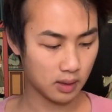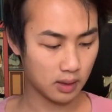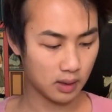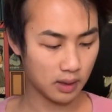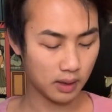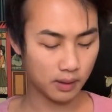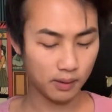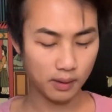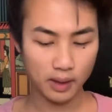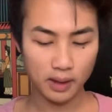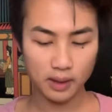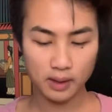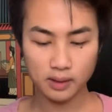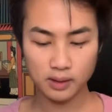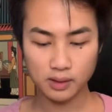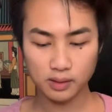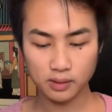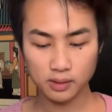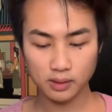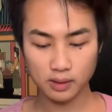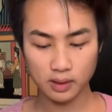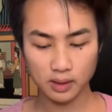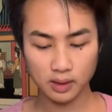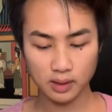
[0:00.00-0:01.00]
it
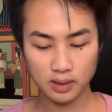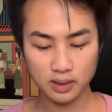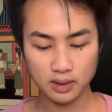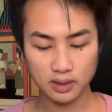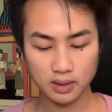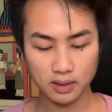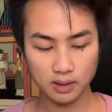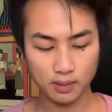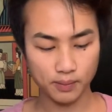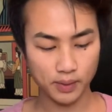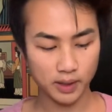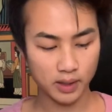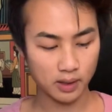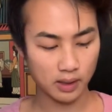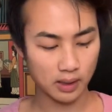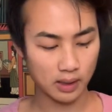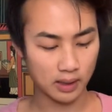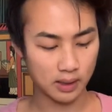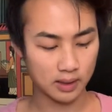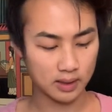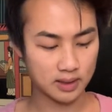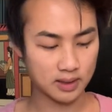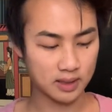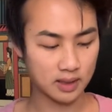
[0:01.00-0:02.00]
is about like
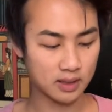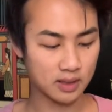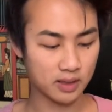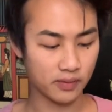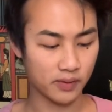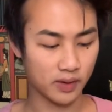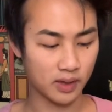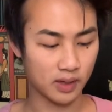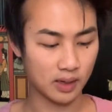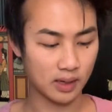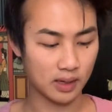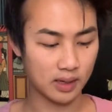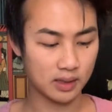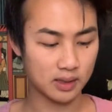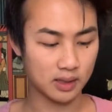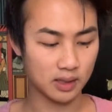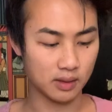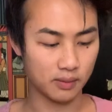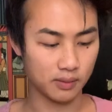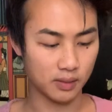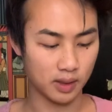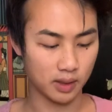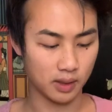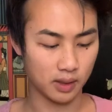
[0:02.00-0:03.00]
a sense of
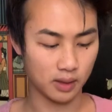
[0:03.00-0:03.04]
enlightenment